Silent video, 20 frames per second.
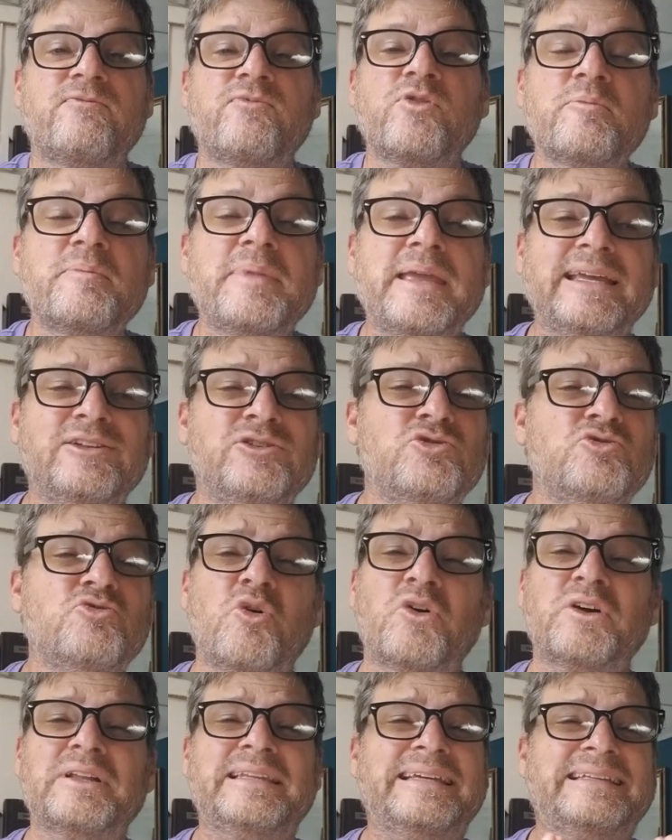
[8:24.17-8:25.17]
For me, New
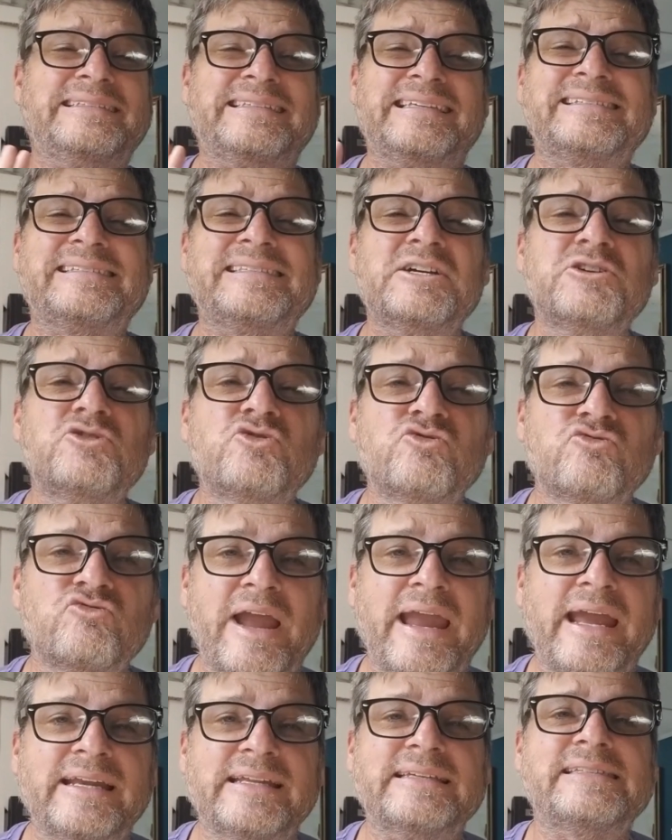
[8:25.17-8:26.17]
Orleans is the
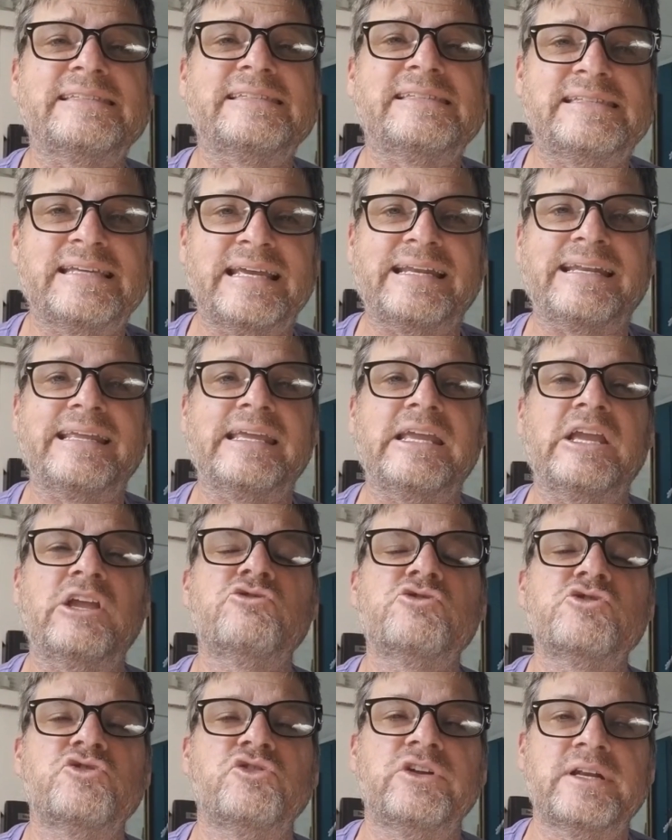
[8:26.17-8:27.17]
greatest city
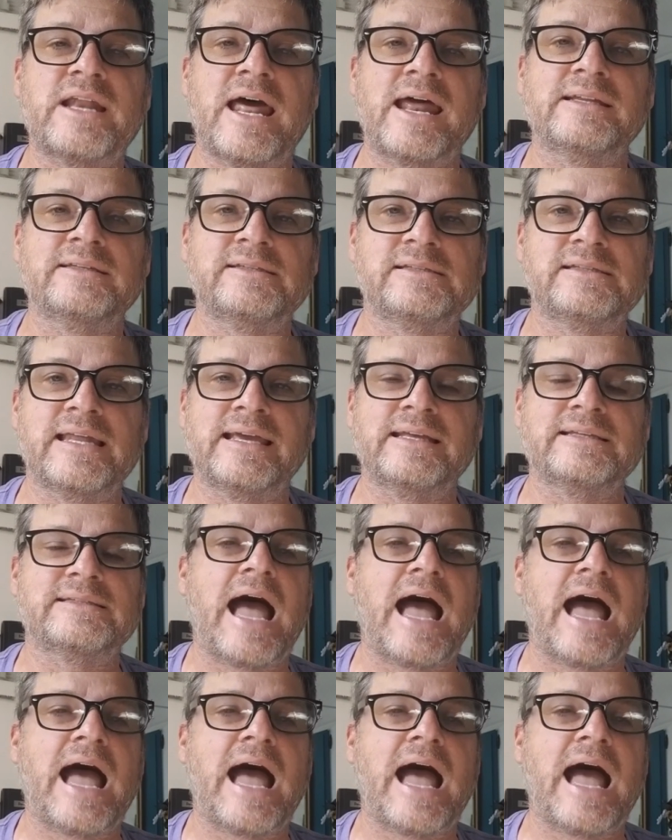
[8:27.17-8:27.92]
in the United States.